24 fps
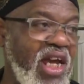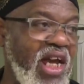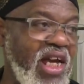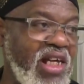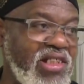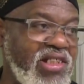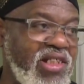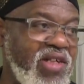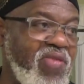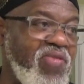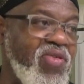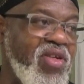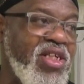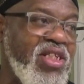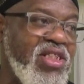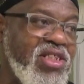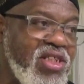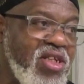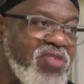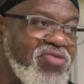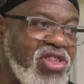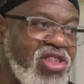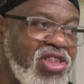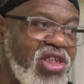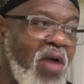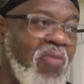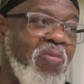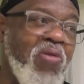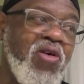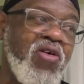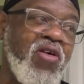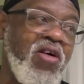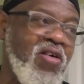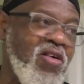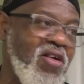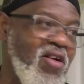The activities of
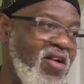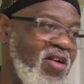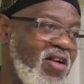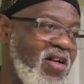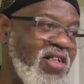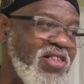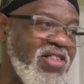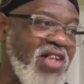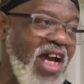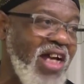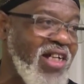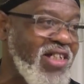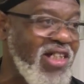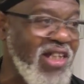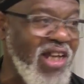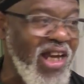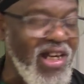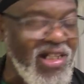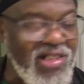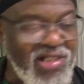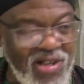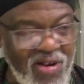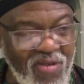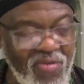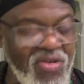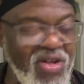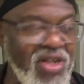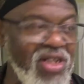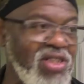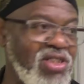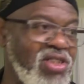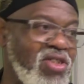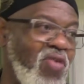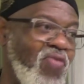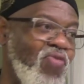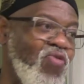summer are not the
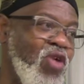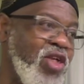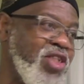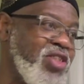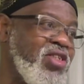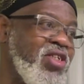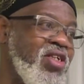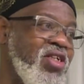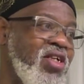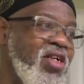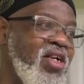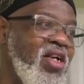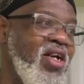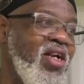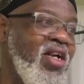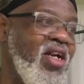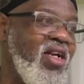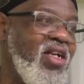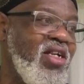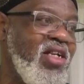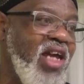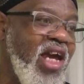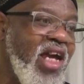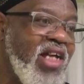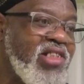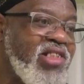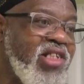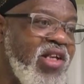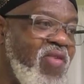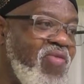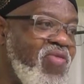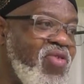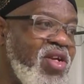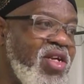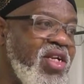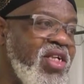activities of winter. The
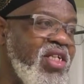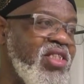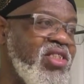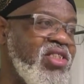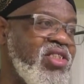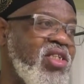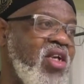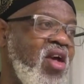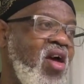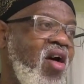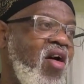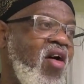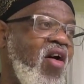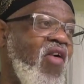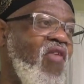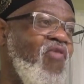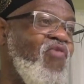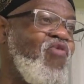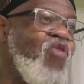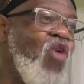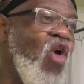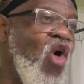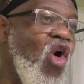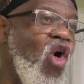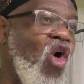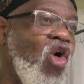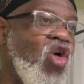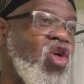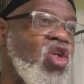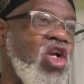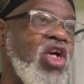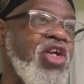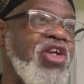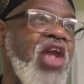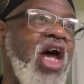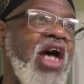activities of
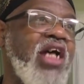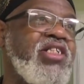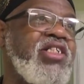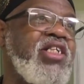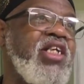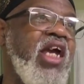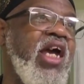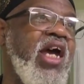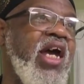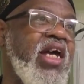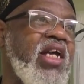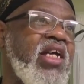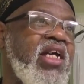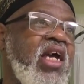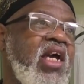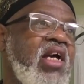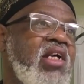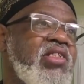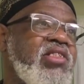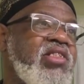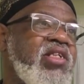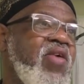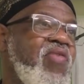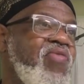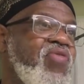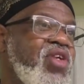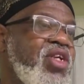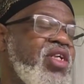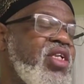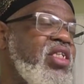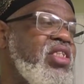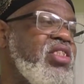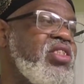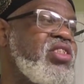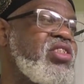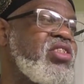fall are not the
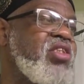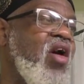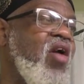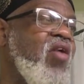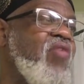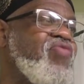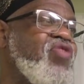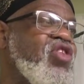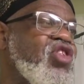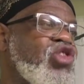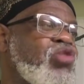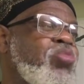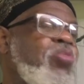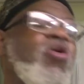activities of the